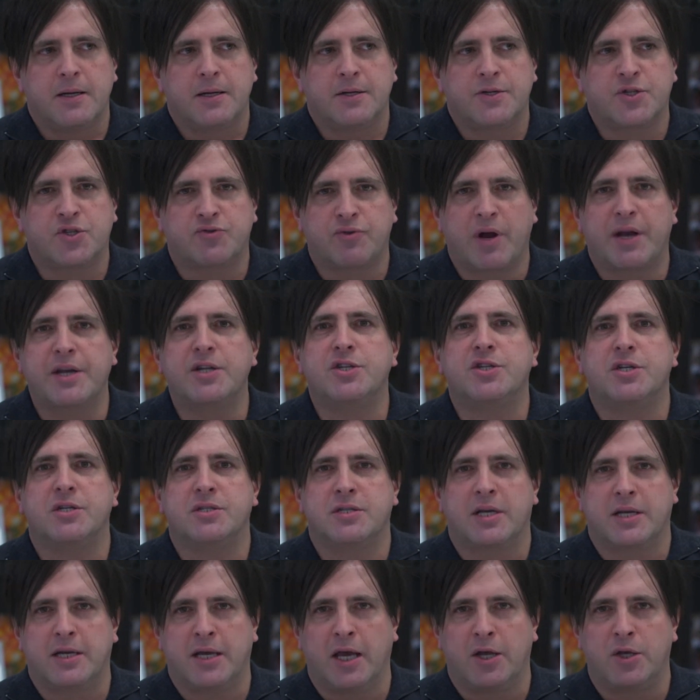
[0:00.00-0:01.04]
strategy
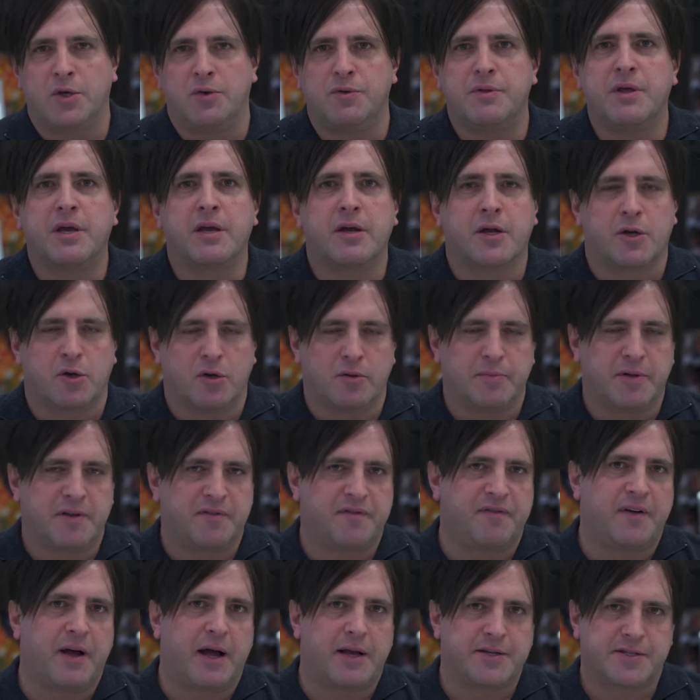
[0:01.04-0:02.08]
to get you there a little bit
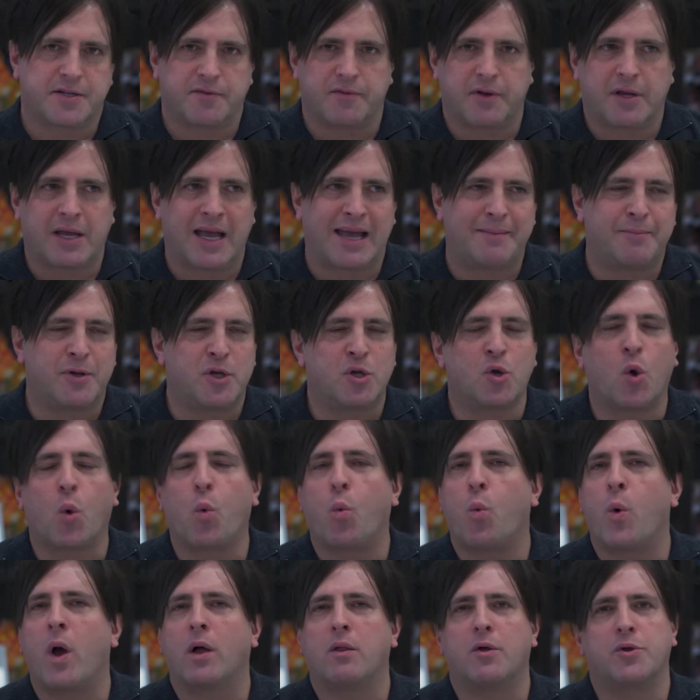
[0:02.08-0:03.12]
faster. Okay, but you're
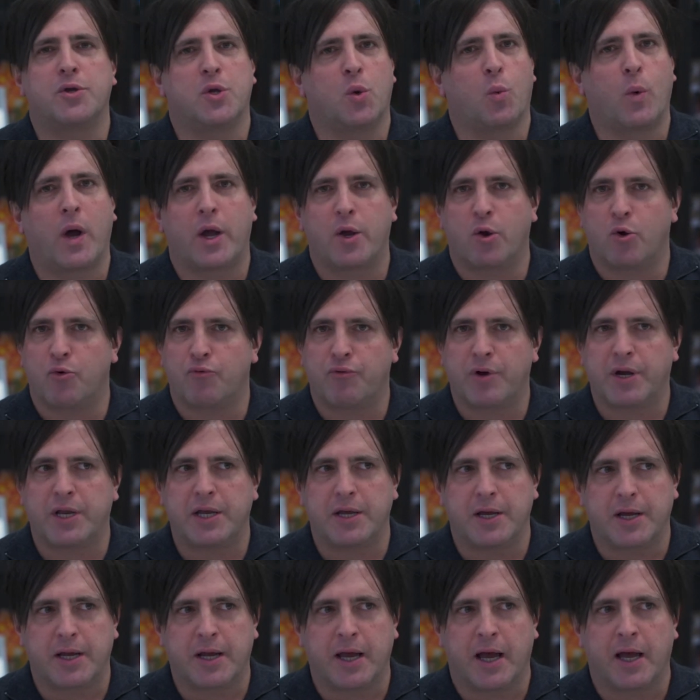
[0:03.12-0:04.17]
well on your way
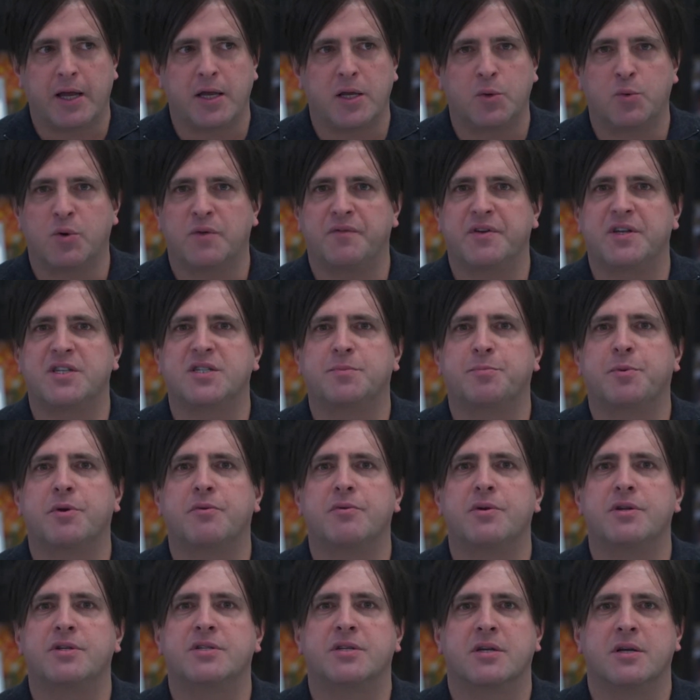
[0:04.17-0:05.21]
already. Okay, you would have
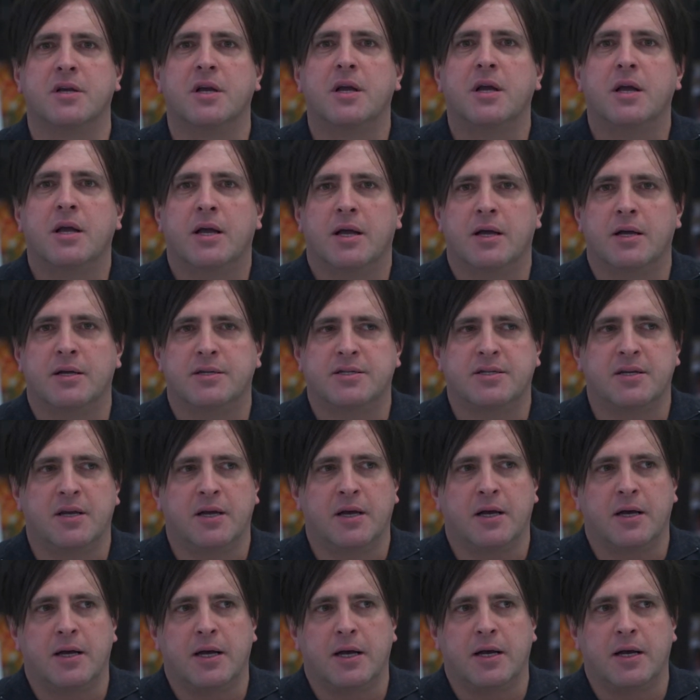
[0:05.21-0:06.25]
experienced
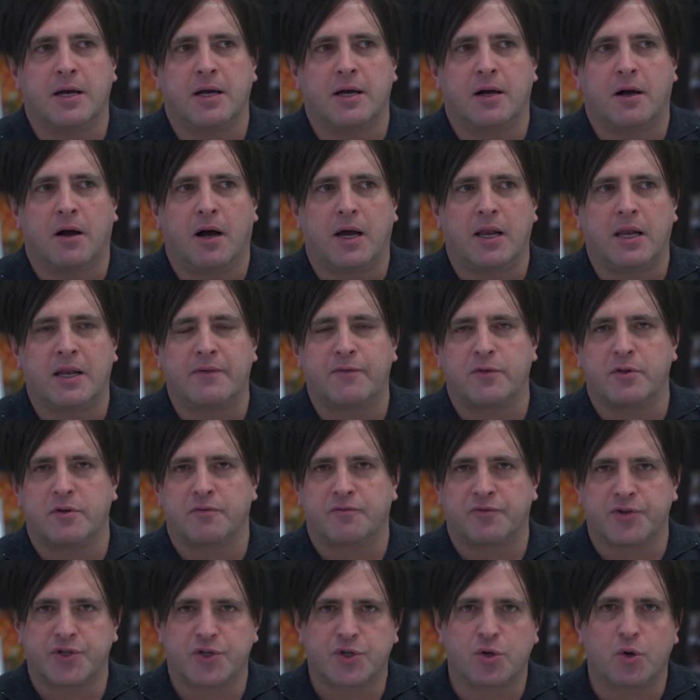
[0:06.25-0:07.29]
a high level of
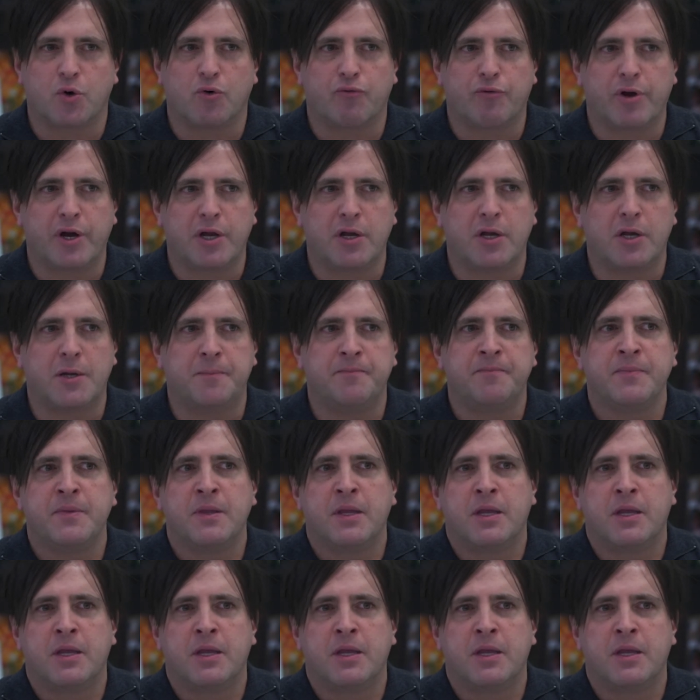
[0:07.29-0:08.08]
risk already.